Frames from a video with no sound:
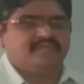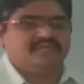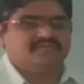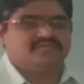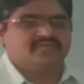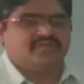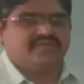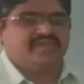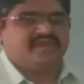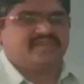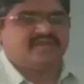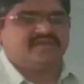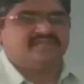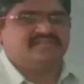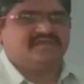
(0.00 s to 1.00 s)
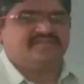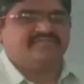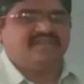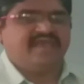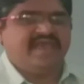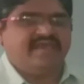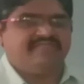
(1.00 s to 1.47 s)
So here that
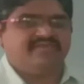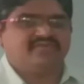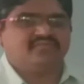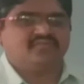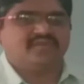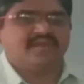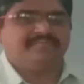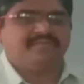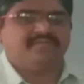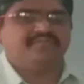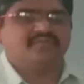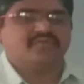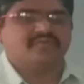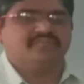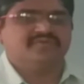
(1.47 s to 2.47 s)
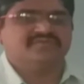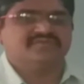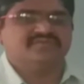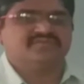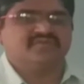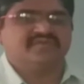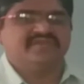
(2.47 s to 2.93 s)
will having two type of
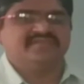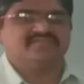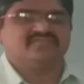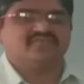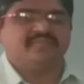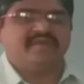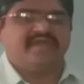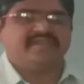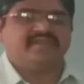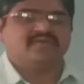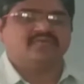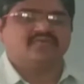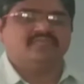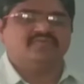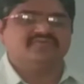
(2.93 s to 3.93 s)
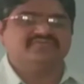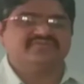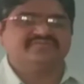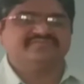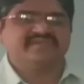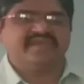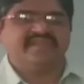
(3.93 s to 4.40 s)
chromosomes. One is the somatic
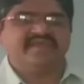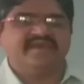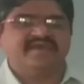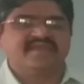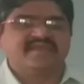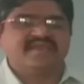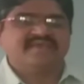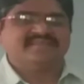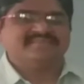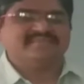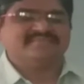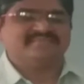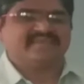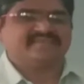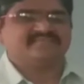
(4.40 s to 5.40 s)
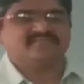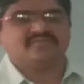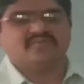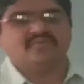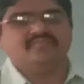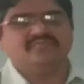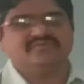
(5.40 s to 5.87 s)
chromosomes and the sex
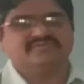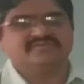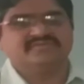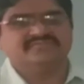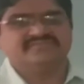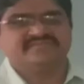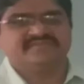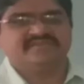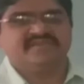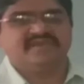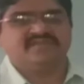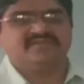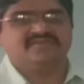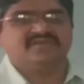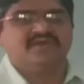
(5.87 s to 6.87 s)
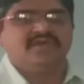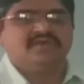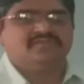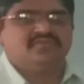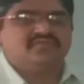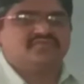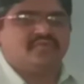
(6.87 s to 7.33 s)
chromosomes. Here
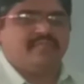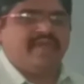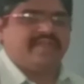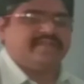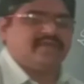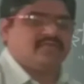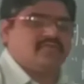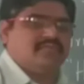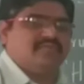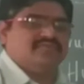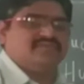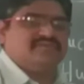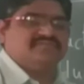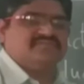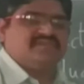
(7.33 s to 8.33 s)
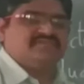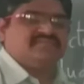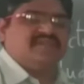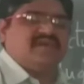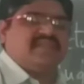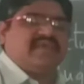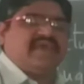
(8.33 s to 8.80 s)
the somatic chromosomes does
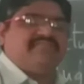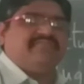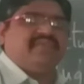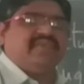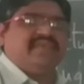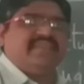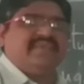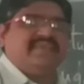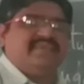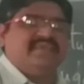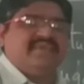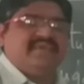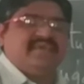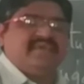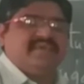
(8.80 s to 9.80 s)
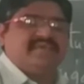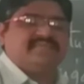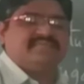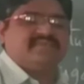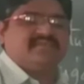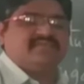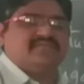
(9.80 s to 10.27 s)
not having any
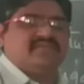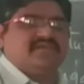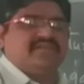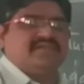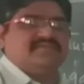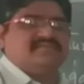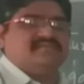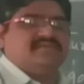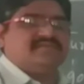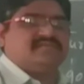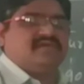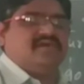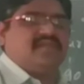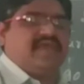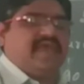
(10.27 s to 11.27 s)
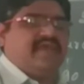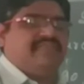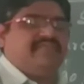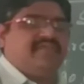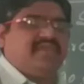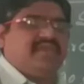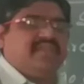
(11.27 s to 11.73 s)
does not
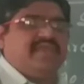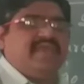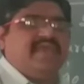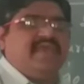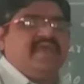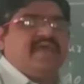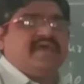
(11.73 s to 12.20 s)
having any